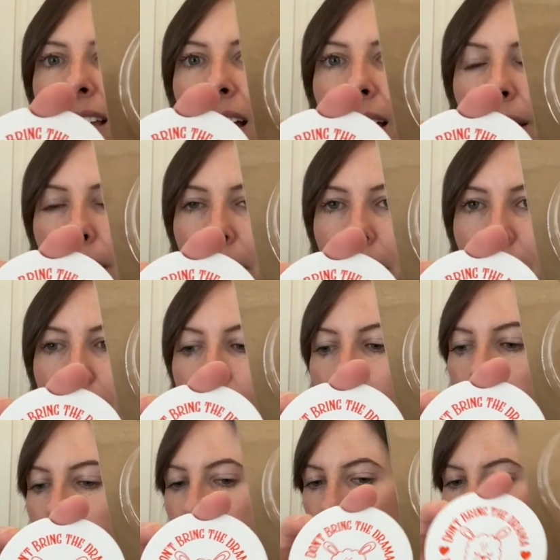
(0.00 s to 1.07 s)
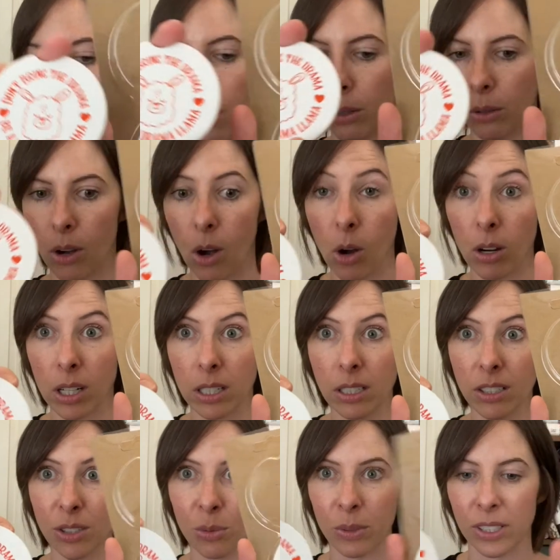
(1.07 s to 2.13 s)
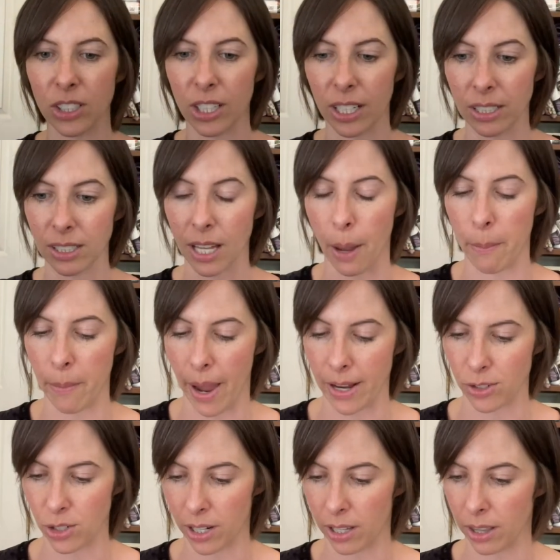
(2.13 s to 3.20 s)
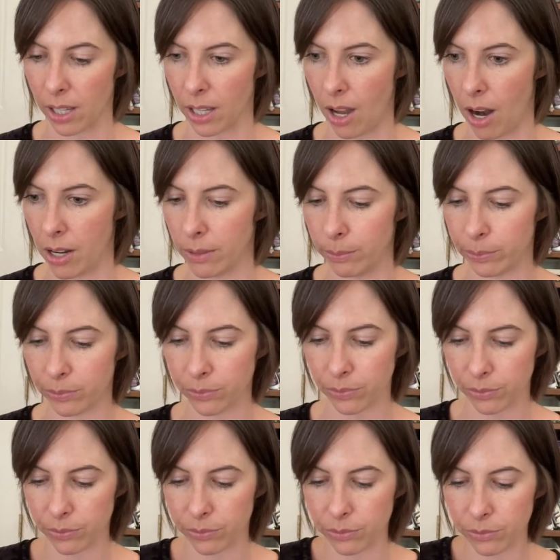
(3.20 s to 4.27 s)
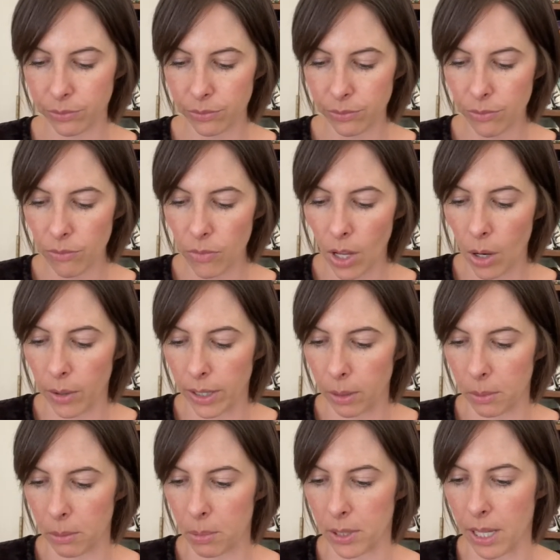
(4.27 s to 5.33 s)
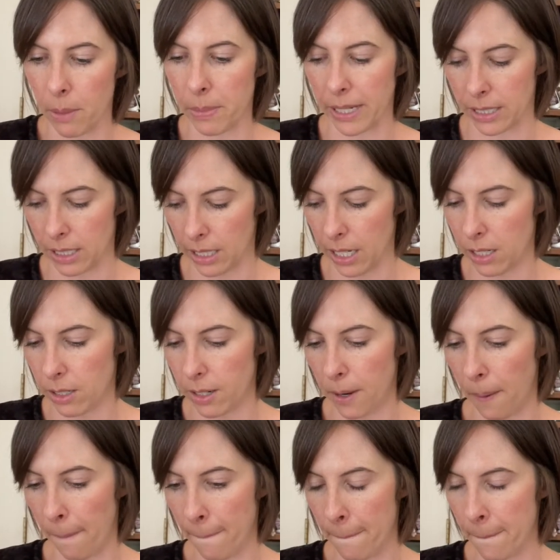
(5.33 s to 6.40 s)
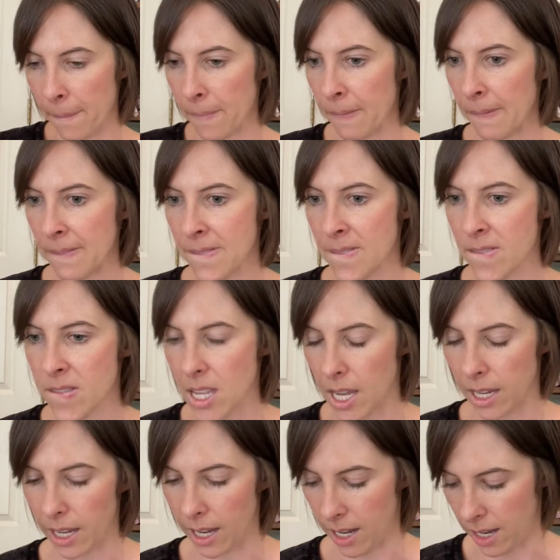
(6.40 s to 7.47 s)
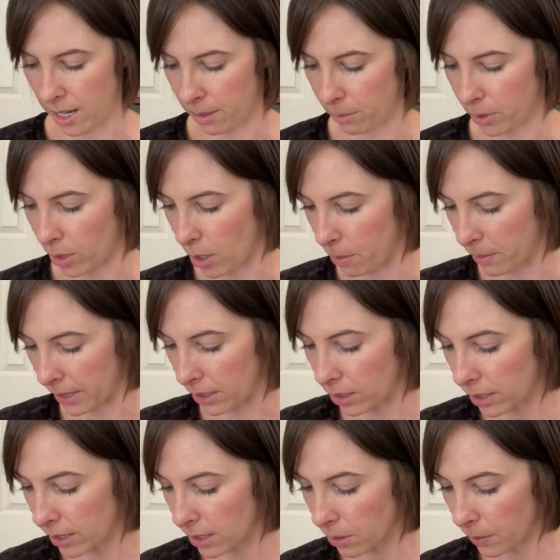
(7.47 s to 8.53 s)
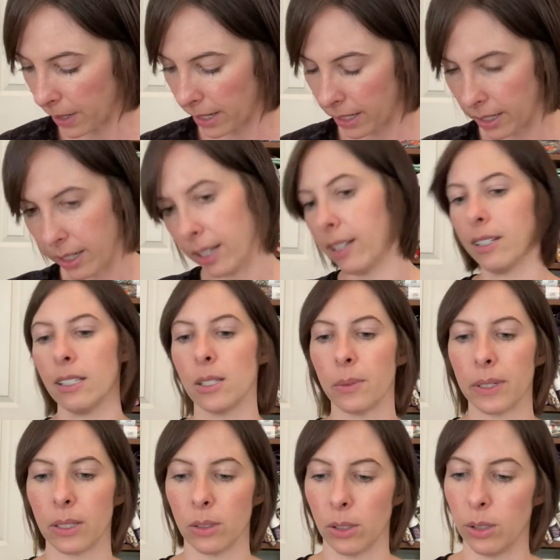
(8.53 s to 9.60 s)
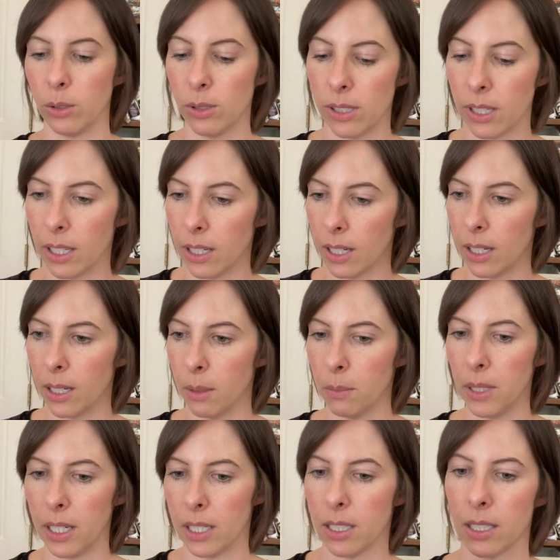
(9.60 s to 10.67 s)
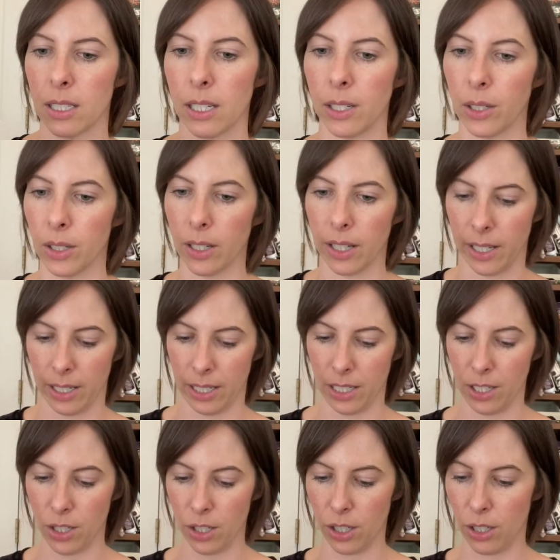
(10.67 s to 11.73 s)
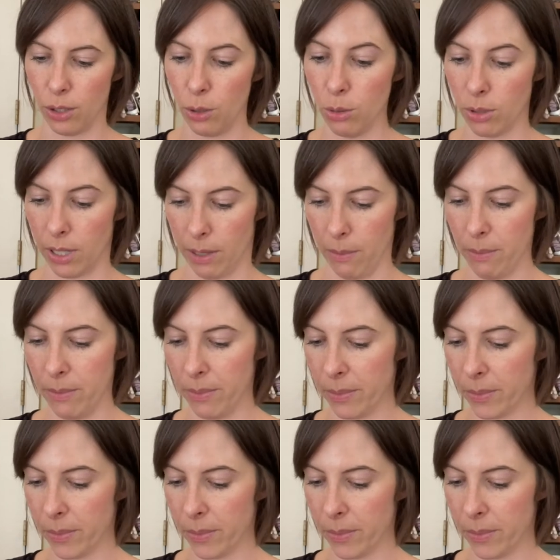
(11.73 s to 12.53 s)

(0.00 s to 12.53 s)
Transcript: um, also orange, which ends up matching the yarn. All right, let me put that back together and put all my goodies away so I don't lose them until I can use them.